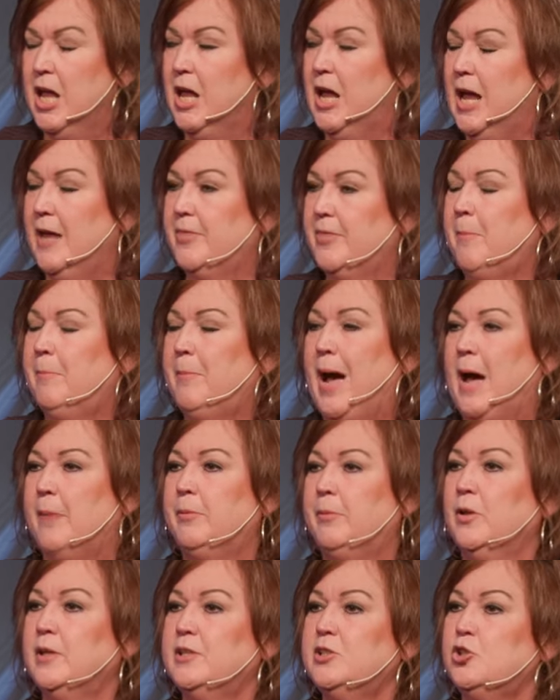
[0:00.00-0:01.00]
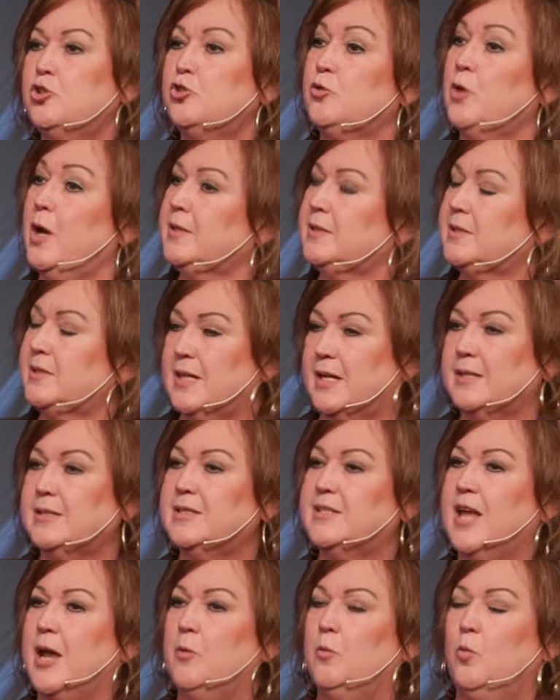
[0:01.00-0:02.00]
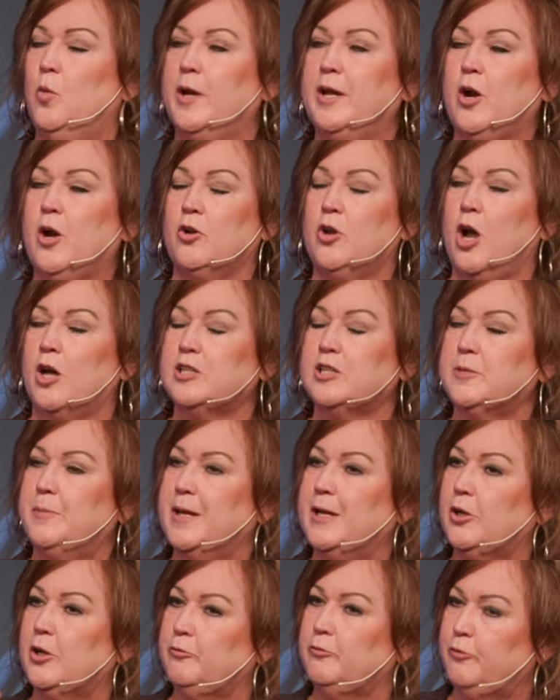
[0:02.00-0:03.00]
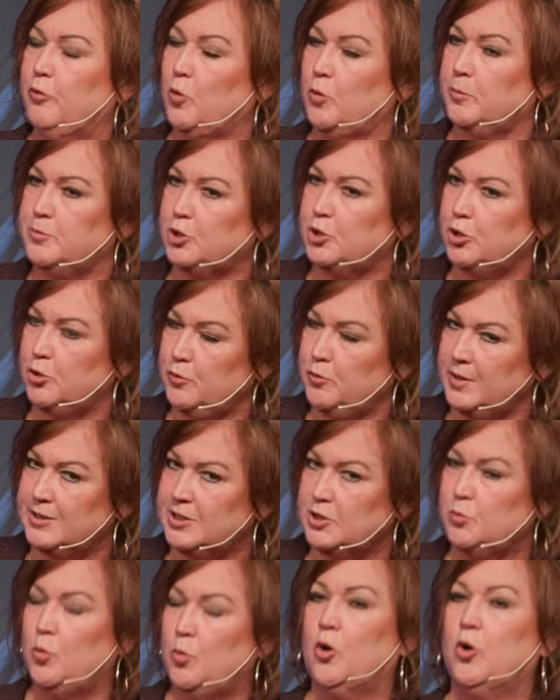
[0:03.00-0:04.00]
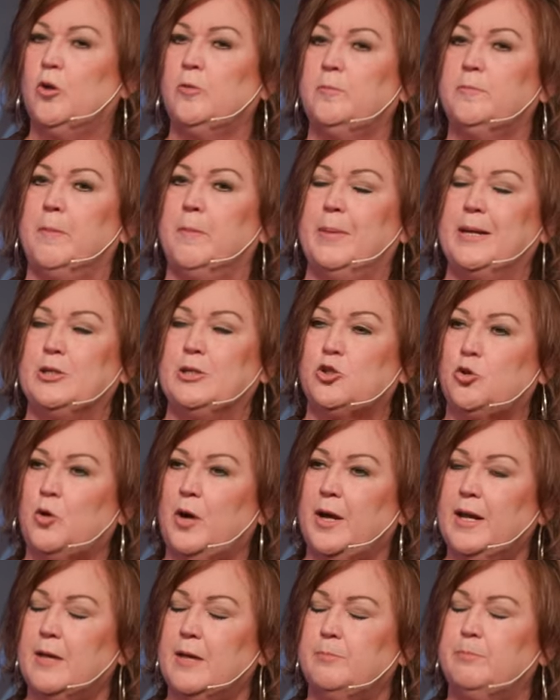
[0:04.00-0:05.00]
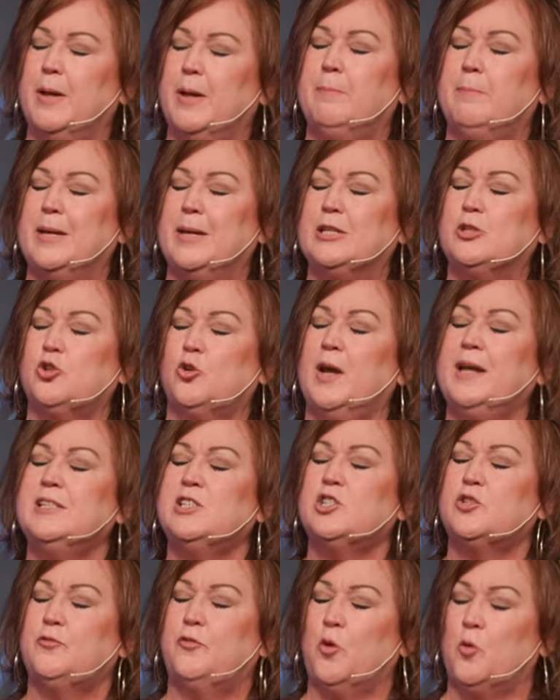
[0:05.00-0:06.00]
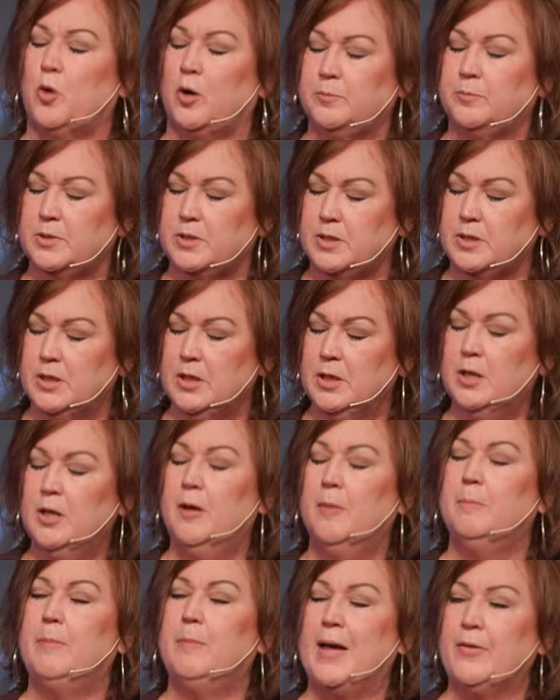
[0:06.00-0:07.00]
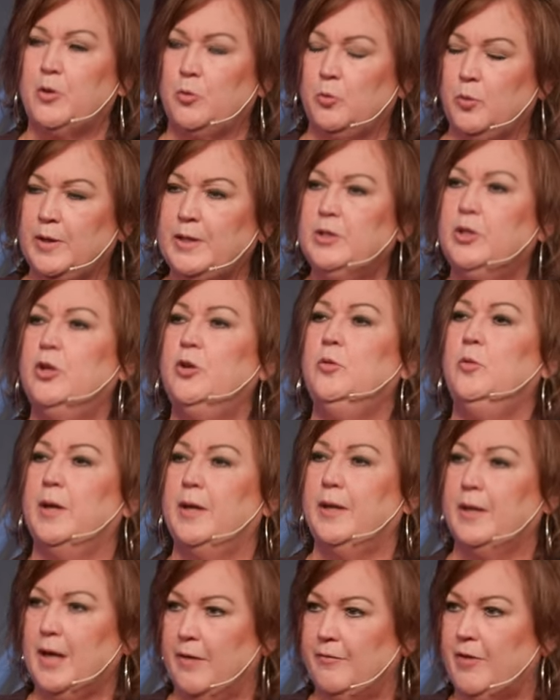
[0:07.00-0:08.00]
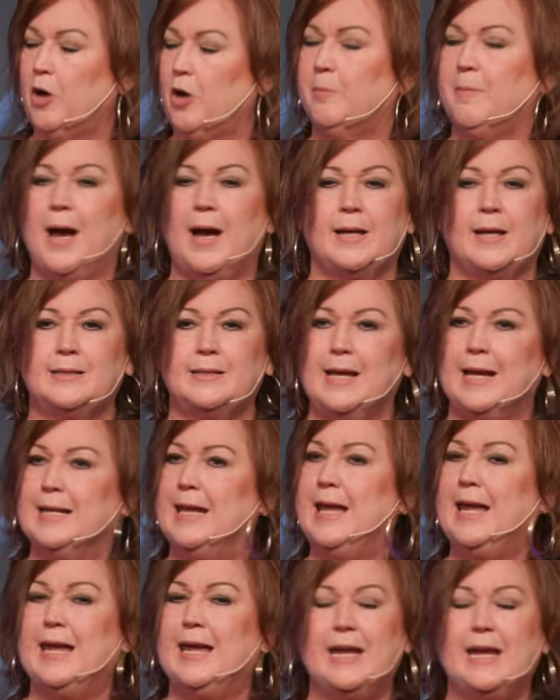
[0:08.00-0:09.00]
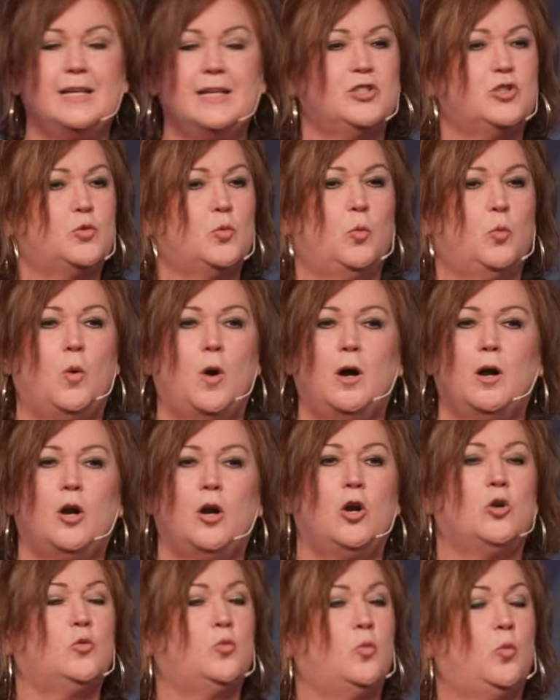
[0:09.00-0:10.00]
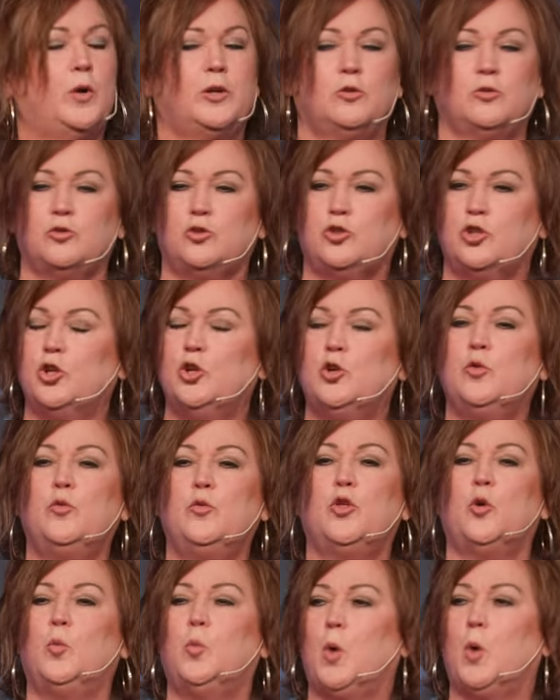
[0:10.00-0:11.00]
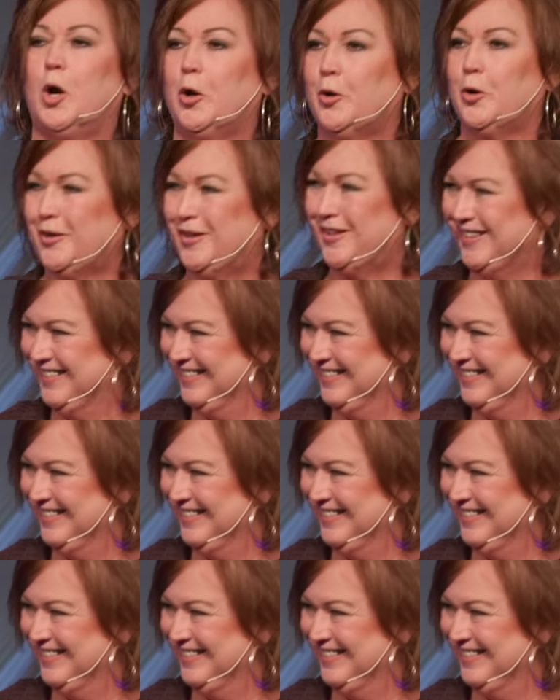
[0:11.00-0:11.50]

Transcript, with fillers: And the Bible instructs us that we are not to be conformed to this world, but be tra but be transformed by the renewing of our mind. And His Word will do the work.